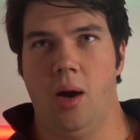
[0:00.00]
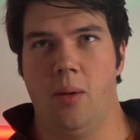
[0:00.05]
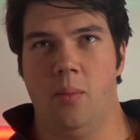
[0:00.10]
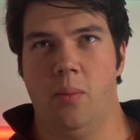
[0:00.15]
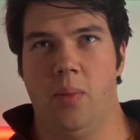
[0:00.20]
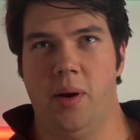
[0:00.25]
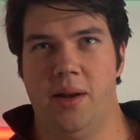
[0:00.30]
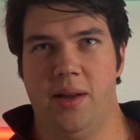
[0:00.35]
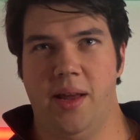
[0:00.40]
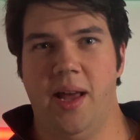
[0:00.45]

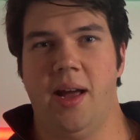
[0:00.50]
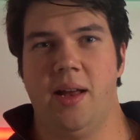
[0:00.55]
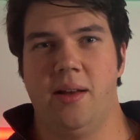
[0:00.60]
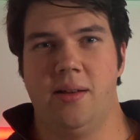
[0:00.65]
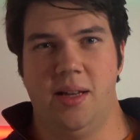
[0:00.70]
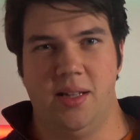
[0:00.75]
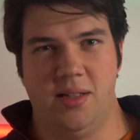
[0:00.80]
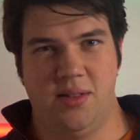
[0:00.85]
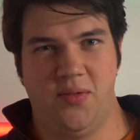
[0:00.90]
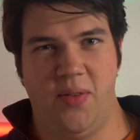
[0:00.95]

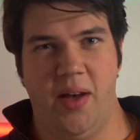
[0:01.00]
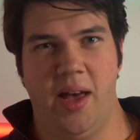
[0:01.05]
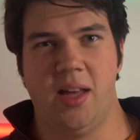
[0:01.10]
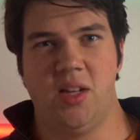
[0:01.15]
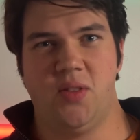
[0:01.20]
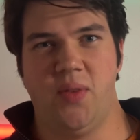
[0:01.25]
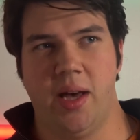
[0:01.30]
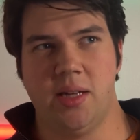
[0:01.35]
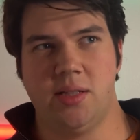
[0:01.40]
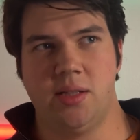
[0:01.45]
It's
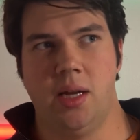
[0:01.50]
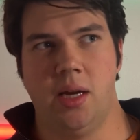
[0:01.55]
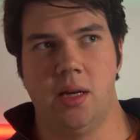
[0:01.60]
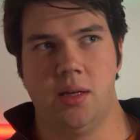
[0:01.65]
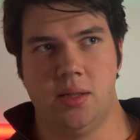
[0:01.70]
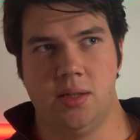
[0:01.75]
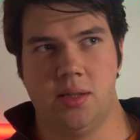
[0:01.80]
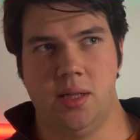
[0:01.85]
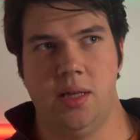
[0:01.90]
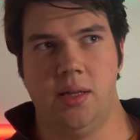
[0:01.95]
fascinating
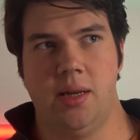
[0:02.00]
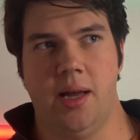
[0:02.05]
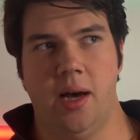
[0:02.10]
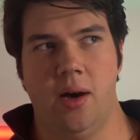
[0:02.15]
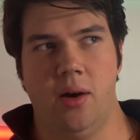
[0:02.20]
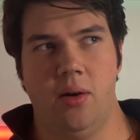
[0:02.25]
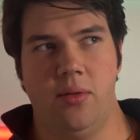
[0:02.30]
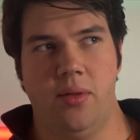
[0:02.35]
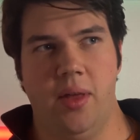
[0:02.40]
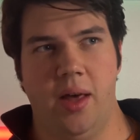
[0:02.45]
to see
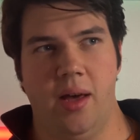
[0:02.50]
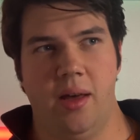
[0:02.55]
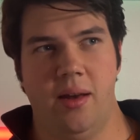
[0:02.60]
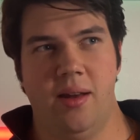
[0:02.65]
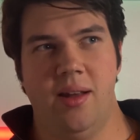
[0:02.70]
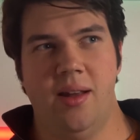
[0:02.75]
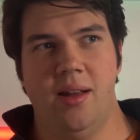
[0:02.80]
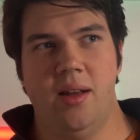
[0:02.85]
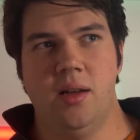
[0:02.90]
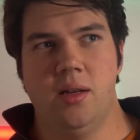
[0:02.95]
now that
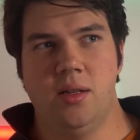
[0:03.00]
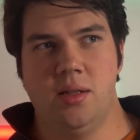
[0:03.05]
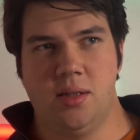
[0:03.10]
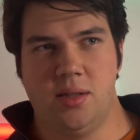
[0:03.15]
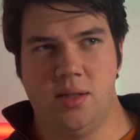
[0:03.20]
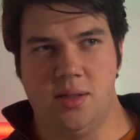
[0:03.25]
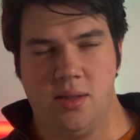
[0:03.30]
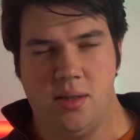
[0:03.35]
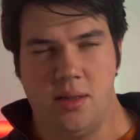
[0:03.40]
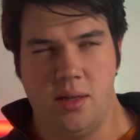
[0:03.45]

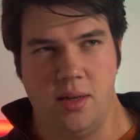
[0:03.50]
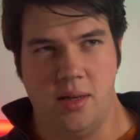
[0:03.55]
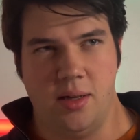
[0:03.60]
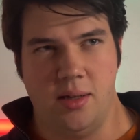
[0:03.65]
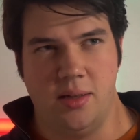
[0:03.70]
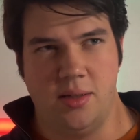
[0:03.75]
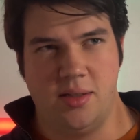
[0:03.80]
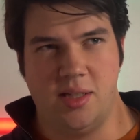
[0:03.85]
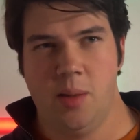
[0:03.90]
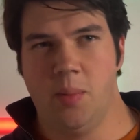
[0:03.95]

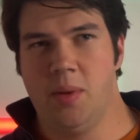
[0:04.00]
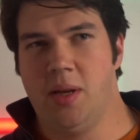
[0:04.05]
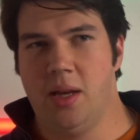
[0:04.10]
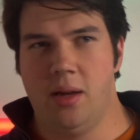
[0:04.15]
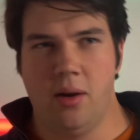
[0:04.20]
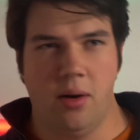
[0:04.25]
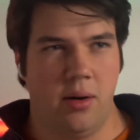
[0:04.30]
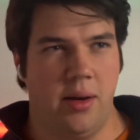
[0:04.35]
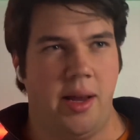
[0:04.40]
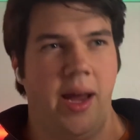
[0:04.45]
the
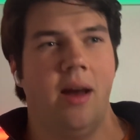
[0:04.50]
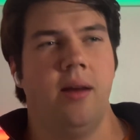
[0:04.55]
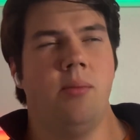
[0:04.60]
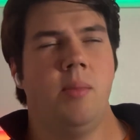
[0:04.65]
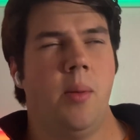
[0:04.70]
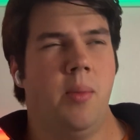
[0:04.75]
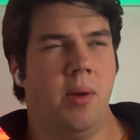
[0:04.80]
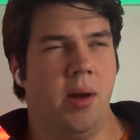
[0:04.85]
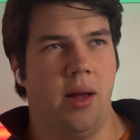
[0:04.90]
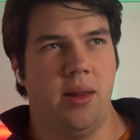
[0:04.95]
CBD, or
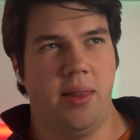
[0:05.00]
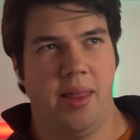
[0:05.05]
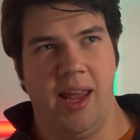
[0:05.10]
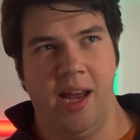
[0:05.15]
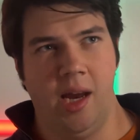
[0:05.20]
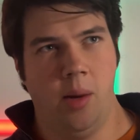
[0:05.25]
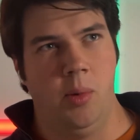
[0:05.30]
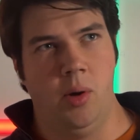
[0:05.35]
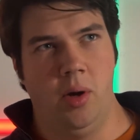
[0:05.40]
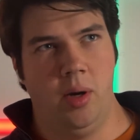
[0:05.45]
maybe not the
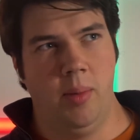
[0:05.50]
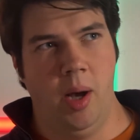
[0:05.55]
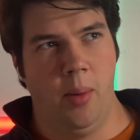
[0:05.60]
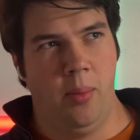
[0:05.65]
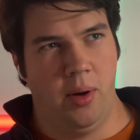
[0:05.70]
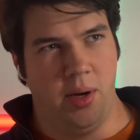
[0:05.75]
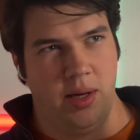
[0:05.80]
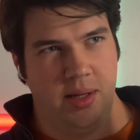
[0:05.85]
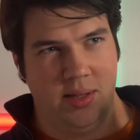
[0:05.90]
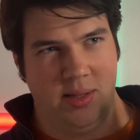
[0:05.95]
cannabinoid
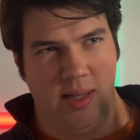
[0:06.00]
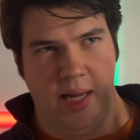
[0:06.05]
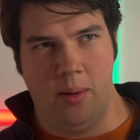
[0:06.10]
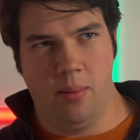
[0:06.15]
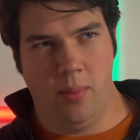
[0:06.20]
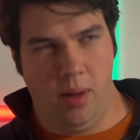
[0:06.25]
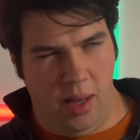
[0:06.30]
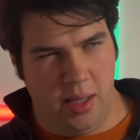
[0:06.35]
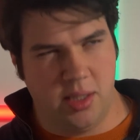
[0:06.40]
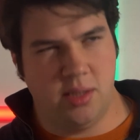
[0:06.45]
bubble, because now
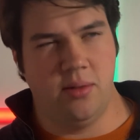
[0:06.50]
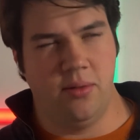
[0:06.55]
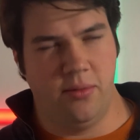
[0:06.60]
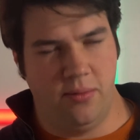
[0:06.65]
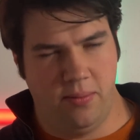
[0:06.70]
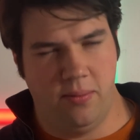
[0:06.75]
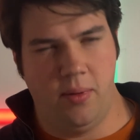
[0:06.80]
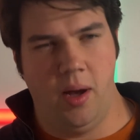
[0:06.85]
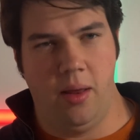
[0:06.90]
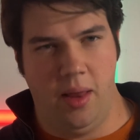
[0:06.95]
lots of,
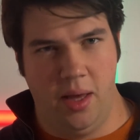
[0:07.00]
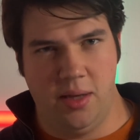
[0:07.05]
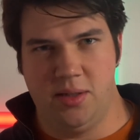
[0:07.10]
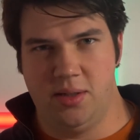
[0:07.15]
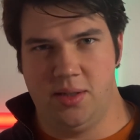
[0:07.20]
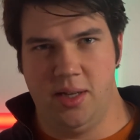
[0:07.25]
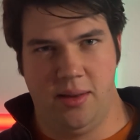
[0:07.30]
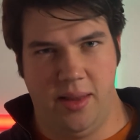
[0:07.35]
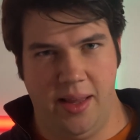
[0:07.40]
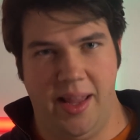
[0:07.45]
as you
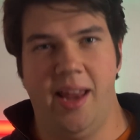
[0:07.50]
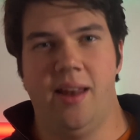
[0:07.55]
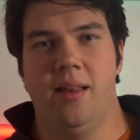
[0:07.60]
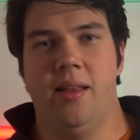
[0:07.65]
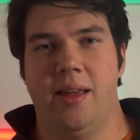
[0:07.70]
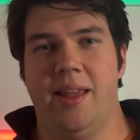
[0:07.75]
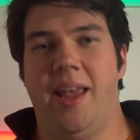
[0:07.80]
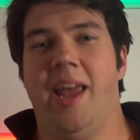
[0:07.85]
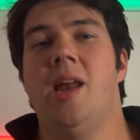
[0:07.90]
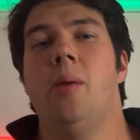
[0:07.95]
said,
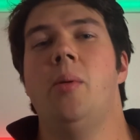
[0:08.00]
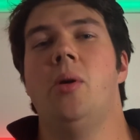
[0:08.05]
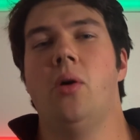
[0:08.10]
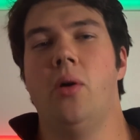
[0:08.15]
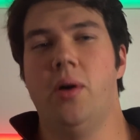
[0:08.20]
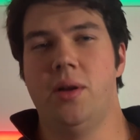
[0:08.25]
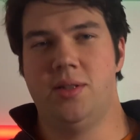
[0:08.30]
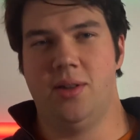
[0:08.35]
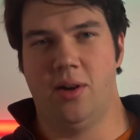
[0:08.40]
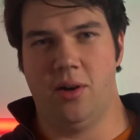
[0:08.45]

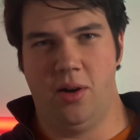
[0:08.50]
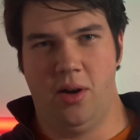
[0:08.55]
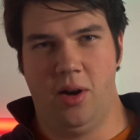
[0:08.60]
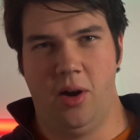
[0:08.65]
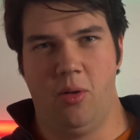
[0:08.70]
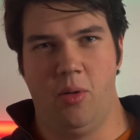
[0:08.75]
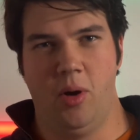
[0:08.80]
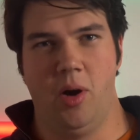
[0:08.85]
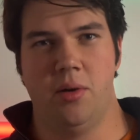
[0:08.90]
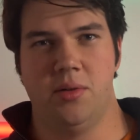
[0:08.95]
cannabinoids are going to
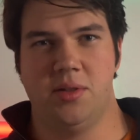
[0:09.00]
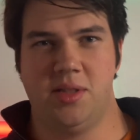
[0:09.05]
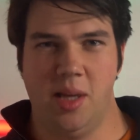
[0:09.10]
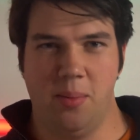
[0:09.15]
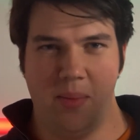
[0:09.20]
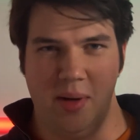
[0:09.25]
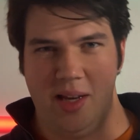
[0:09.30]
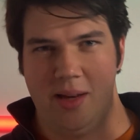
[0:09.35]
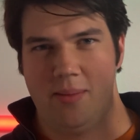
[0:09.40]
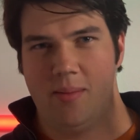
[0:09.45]
grow.
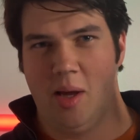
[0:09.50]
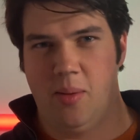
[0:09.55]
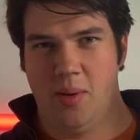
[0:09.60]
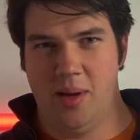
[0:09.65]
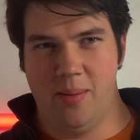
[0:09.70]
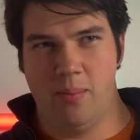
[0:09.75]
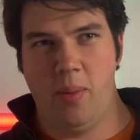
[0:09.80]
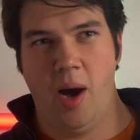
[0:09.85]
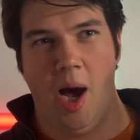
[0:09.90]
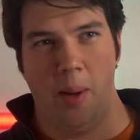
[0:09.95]
CBD
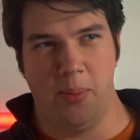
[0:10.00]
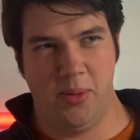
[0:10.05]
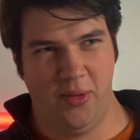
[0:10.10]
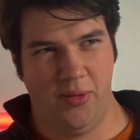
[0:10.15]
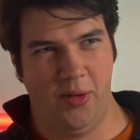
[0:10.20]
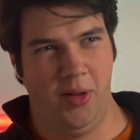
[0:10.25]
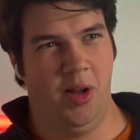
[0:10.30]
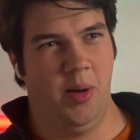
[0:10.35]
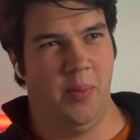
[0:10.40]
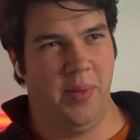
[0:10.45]
maybe popped
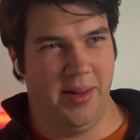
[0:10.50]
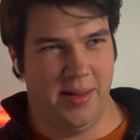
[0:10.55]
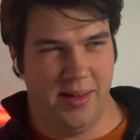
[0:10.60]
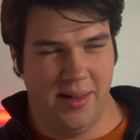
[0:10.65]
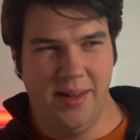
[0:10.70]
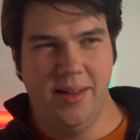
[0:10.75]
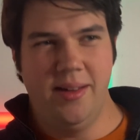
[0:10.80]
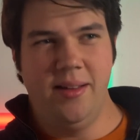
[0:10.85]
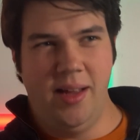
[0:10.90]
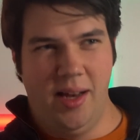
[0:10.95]
for a little bit,
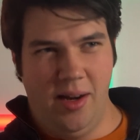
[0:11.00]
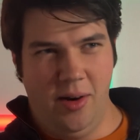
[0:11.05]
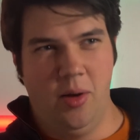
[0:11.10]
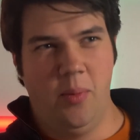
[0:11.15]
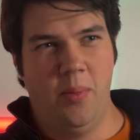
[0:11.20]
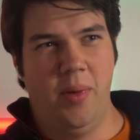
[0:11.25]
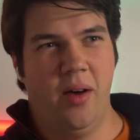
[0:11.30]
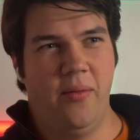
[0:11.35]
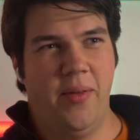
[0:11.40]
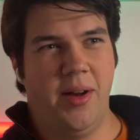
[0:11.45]
and
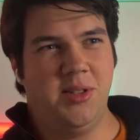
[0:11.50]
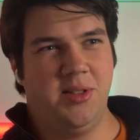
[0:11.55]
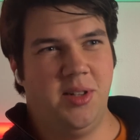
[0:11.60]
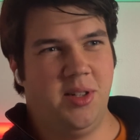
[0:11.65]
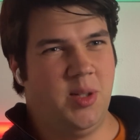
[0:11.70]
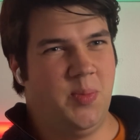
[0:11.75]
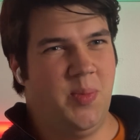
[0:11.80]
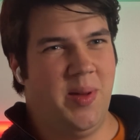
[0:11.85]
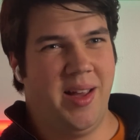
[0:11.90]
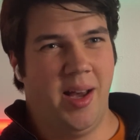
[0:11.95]
it'll eventually
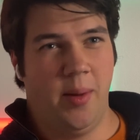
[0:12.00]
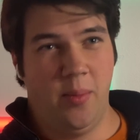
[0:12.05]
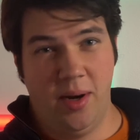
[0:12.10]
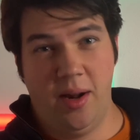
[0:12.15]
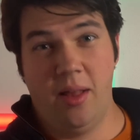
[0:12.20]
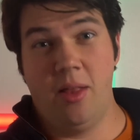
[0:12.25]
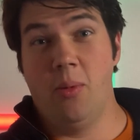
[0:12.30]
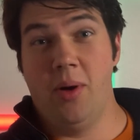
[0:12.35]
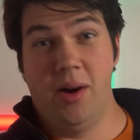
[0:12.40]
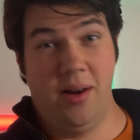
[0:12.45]
just become
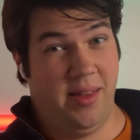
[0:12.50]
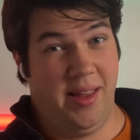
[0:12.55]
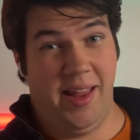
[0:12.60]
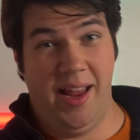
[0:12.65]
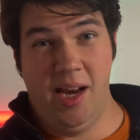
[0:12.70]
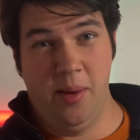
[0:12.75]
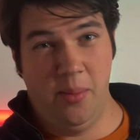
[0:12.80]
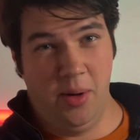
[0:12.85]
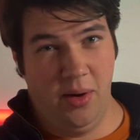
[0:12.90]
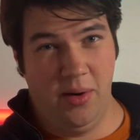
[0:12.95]
another one of the
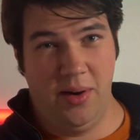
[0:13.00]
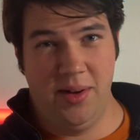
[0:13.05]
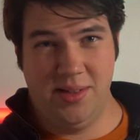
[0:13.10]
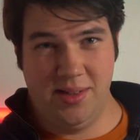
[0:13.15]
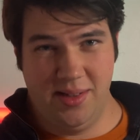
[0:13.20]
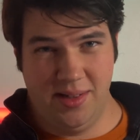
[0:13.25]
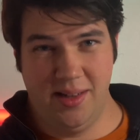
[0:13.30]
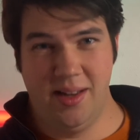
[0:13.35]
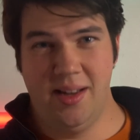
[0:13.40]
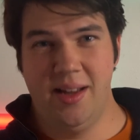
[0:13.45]

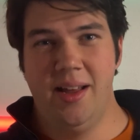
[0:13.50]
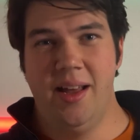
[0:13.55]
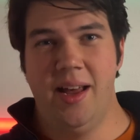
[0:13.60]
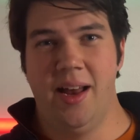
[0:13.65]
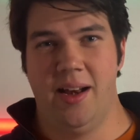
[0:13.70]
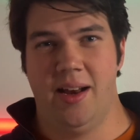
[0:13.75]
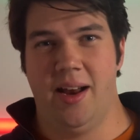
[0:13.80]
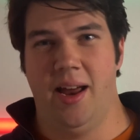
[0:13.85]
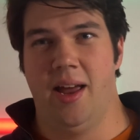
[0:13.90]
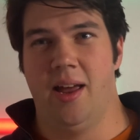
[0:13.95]
cannabinoids
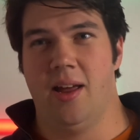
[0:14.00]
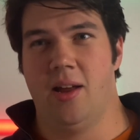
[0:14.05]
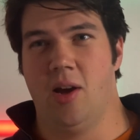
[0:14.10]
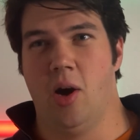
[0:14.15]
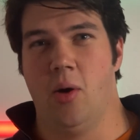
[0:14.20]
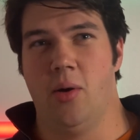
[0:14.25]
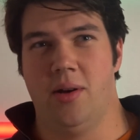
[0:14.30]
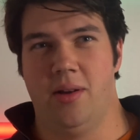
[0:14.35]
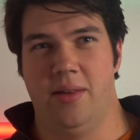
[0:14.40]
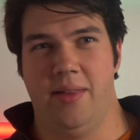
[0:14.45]
and kind of
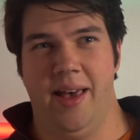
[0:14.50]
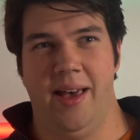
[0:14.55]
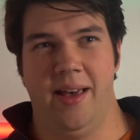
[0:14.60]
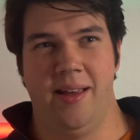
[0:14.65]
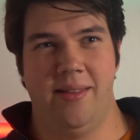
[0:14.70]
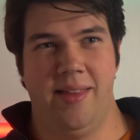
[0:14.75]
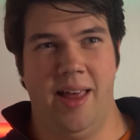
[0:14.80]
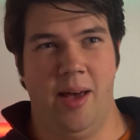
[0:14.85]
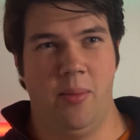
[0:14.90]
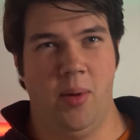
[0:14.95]
go into
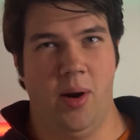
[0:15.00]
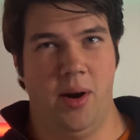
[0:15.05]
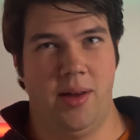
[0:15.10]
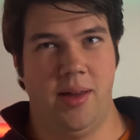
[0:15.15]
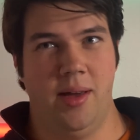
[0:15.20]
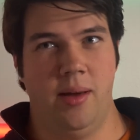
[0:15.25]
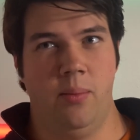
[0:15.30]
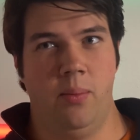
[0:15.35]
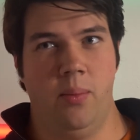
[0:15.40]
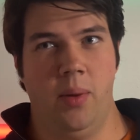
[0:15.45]
that
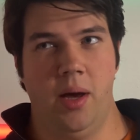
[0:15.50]
market.